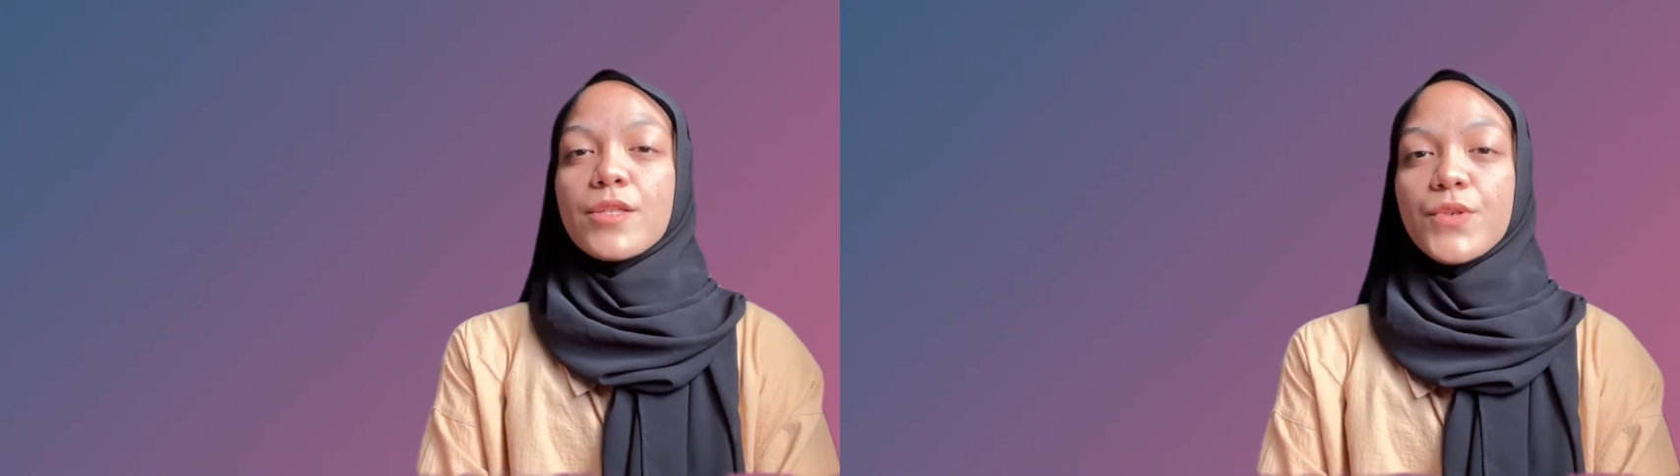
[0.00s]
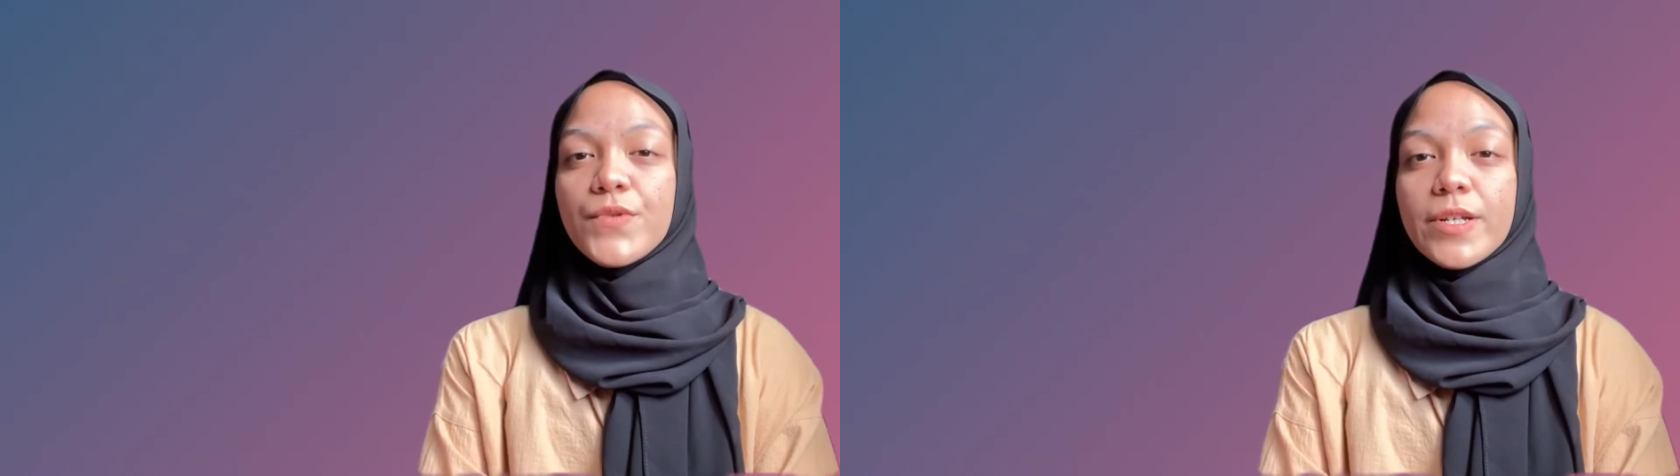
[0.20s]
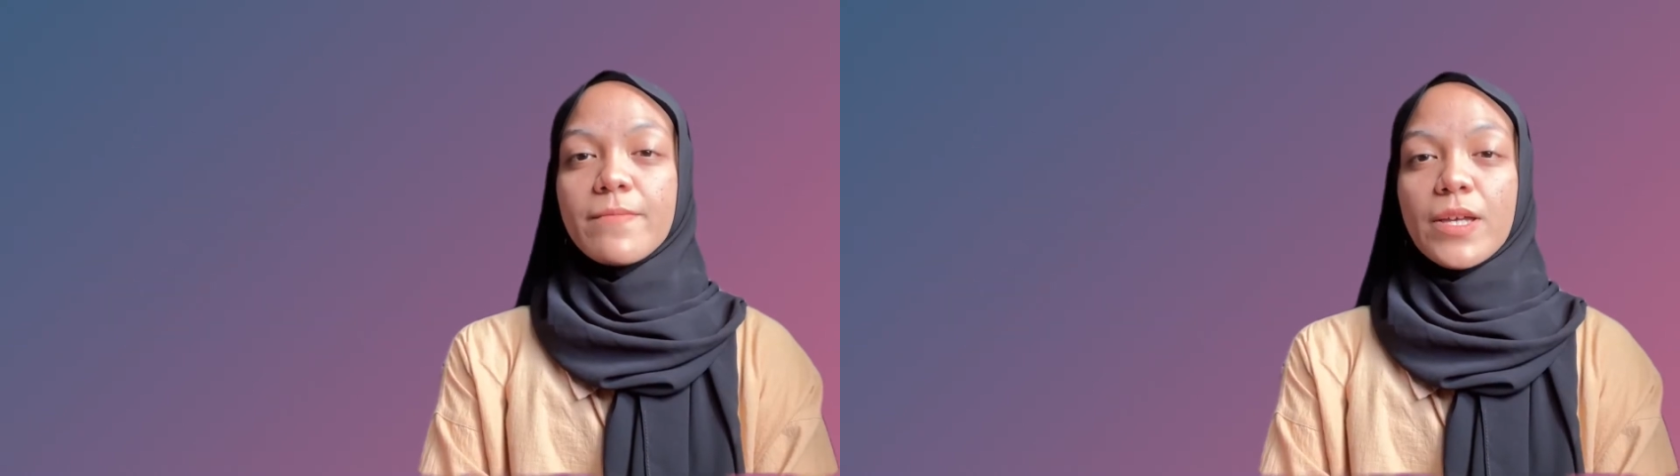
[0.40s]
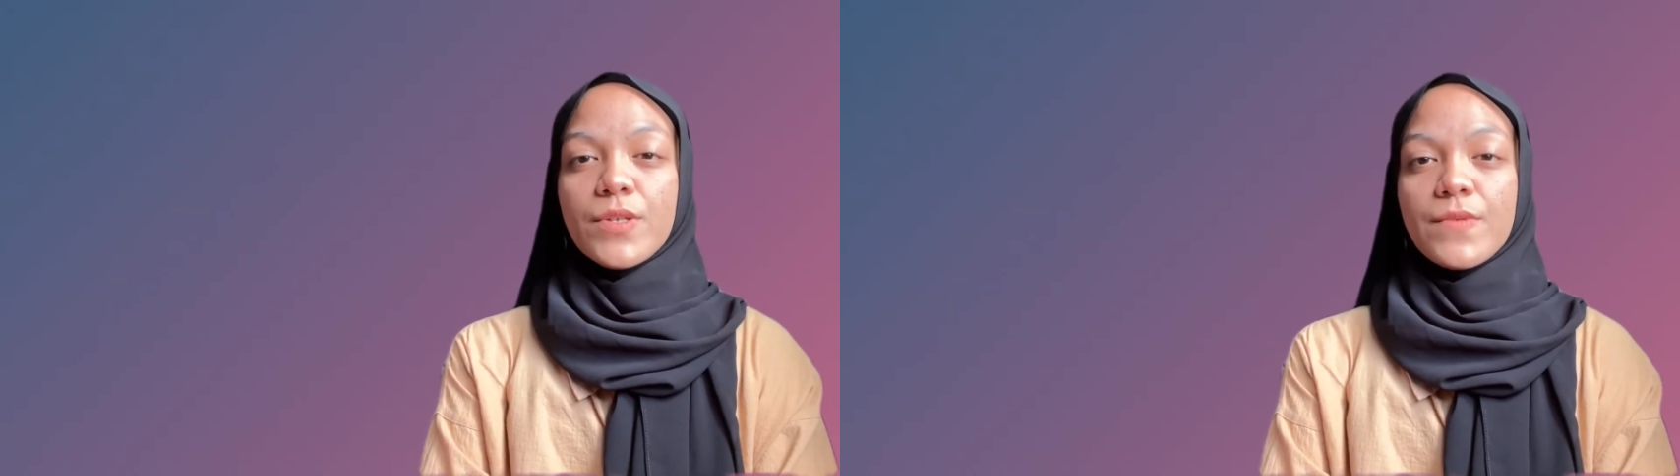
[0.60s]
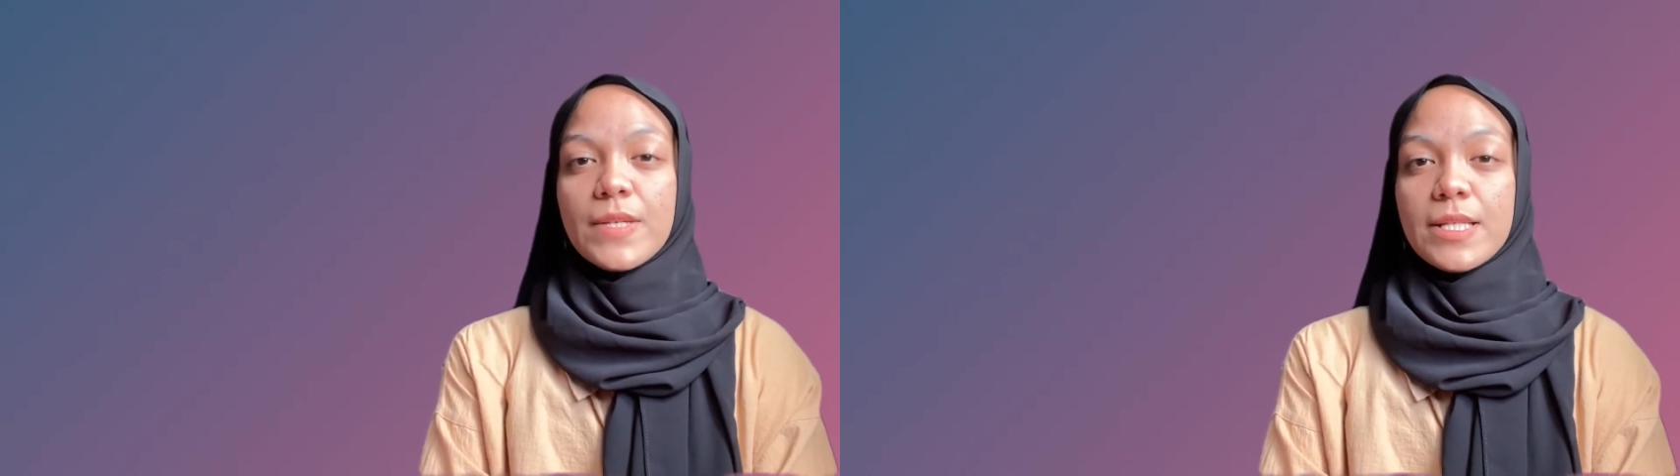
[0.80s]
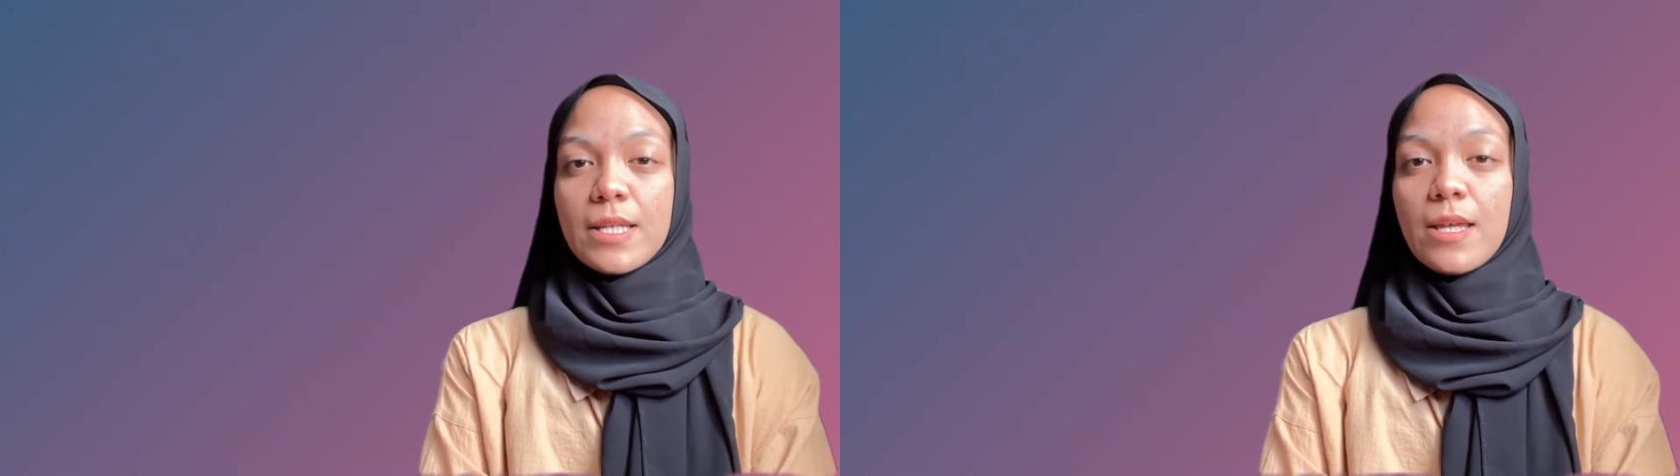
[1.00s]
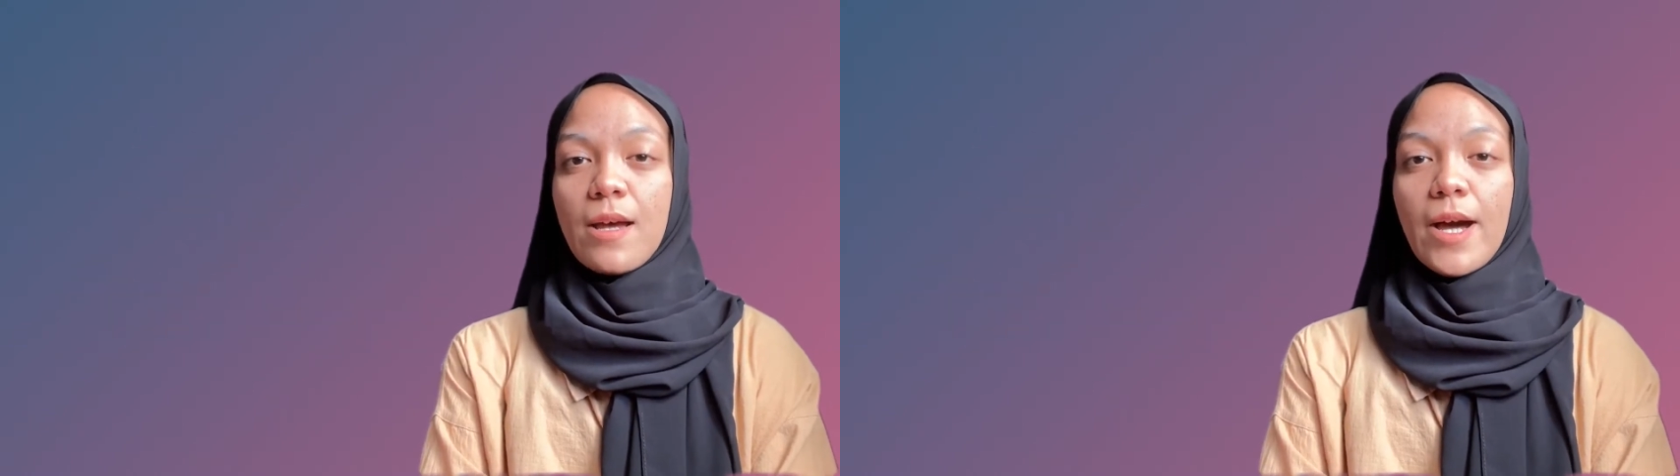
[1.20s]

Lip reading: During my university,